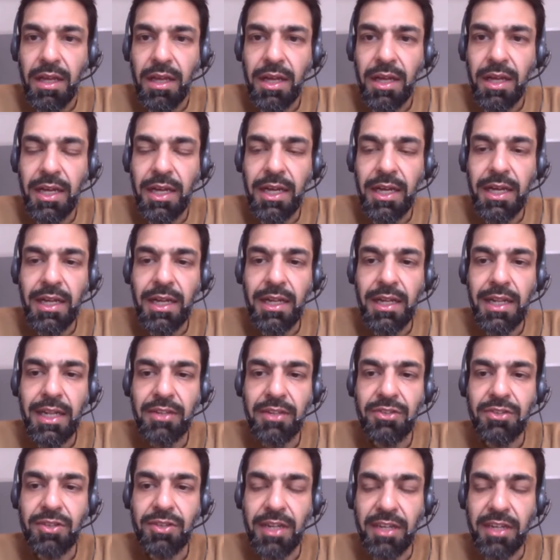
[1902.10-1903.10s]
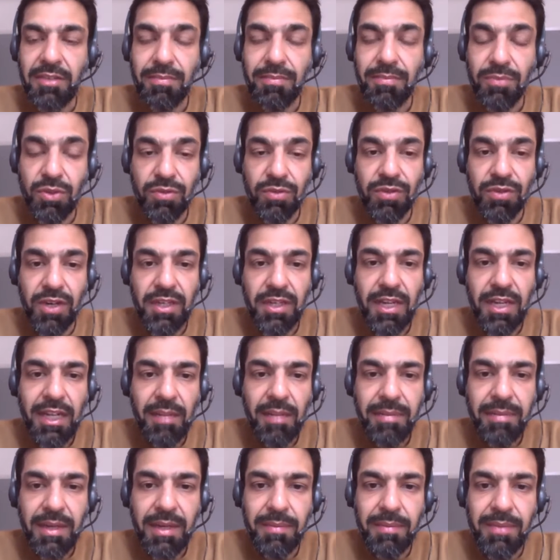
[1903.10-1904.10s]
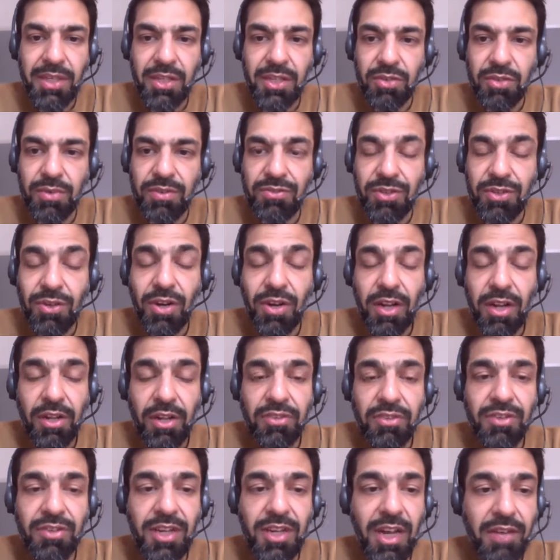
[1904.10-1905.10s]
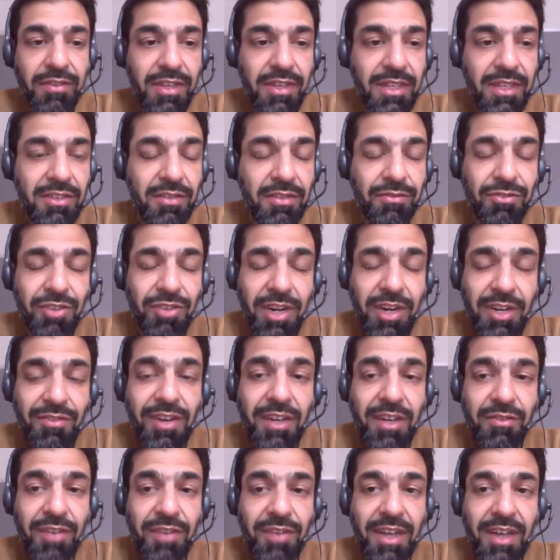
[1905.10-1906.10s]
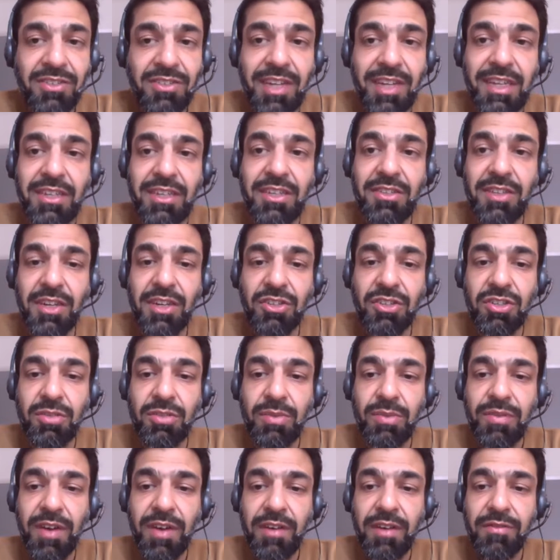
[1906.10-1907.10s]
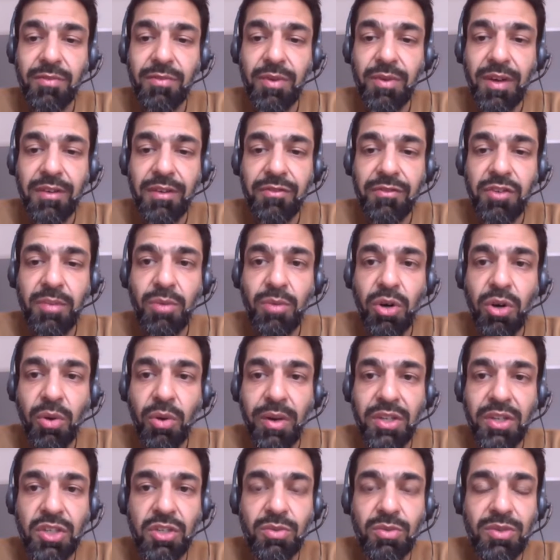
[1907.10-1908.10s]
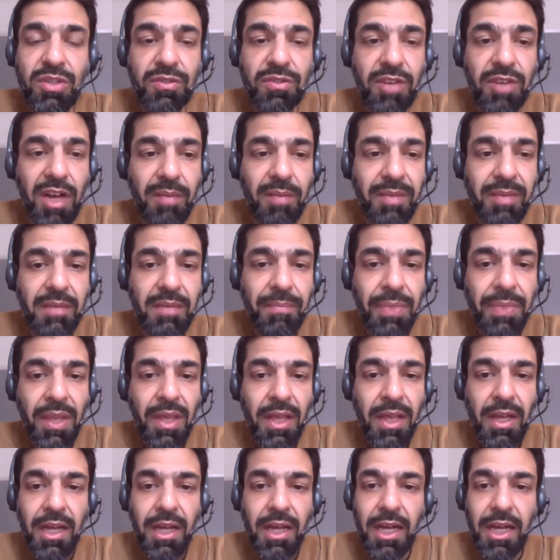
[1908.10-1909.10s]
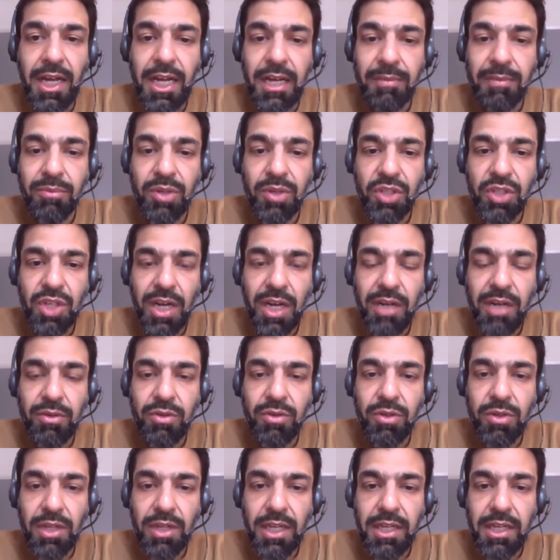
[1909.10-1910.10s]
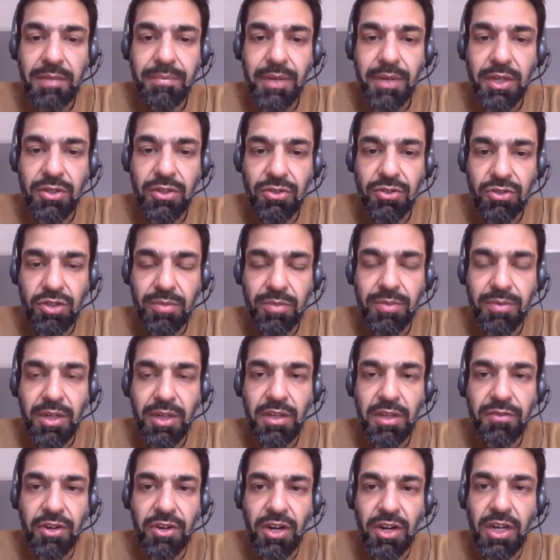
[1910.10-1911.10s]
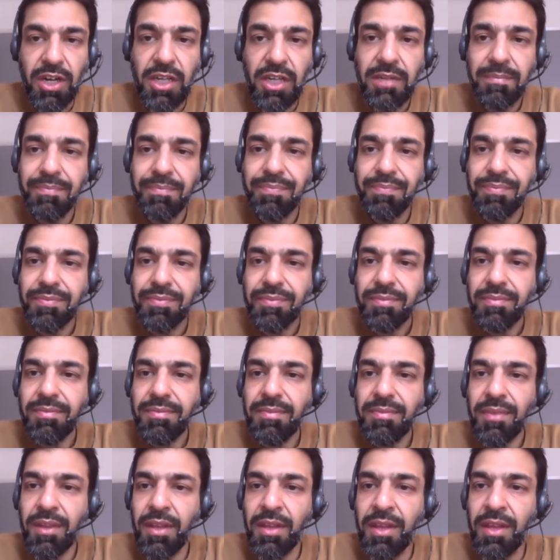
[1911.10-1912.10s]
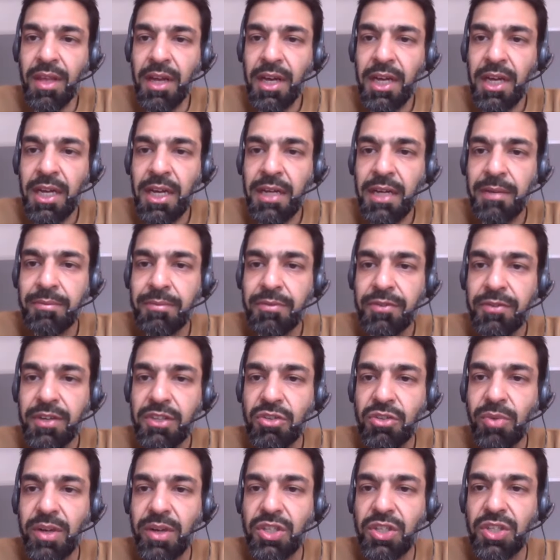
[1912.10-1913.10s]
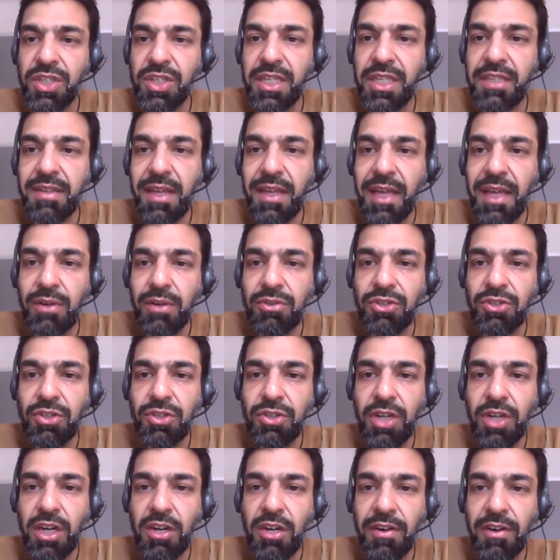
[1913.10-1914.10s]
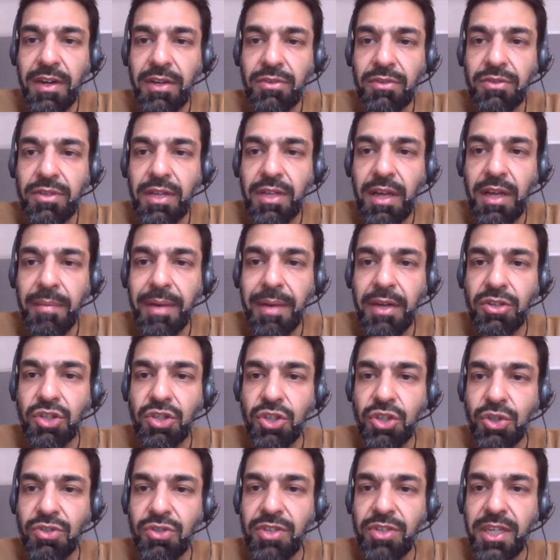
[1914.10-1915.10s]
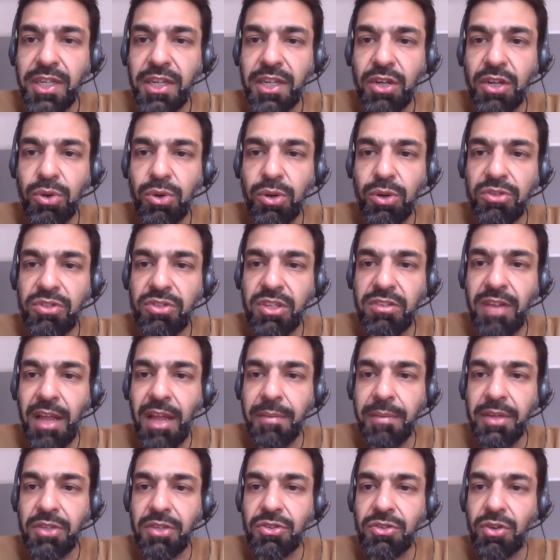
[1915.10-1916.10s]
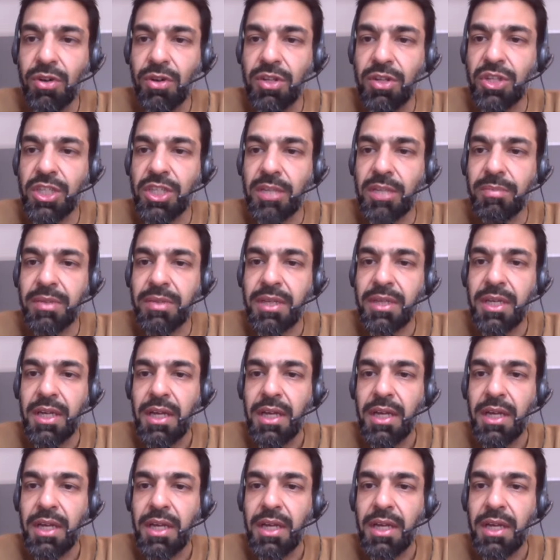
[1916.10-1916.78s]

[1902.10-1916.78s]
let's move on a little bit because we've still got a lot to cover. It's a really fascinating discussion. We've had a few more questions which have come in, which I will pose to Brother Farhan. First question is, how do you go about choosing a course in Islamic scholarship?